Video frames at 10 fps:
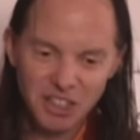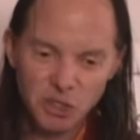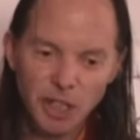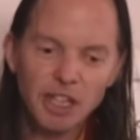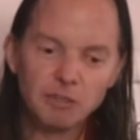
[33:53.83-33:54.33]

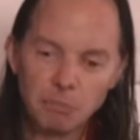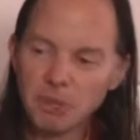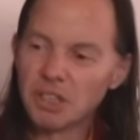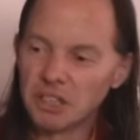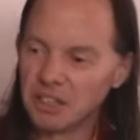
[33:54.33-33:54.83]
trail of a
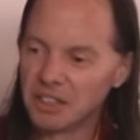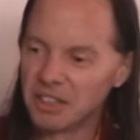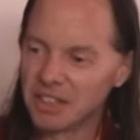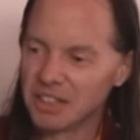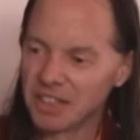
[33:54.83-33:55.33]
bird
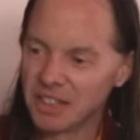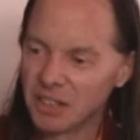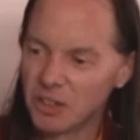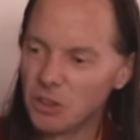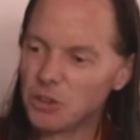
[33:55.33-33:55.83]

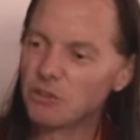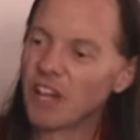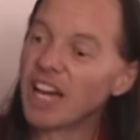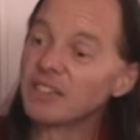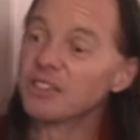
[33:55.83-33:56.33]
who's
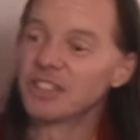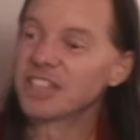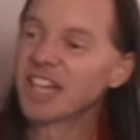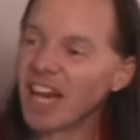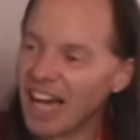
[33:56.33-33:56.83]
flying through the
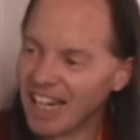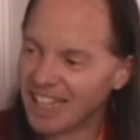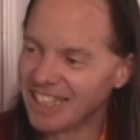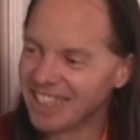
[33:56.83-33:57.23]
sky,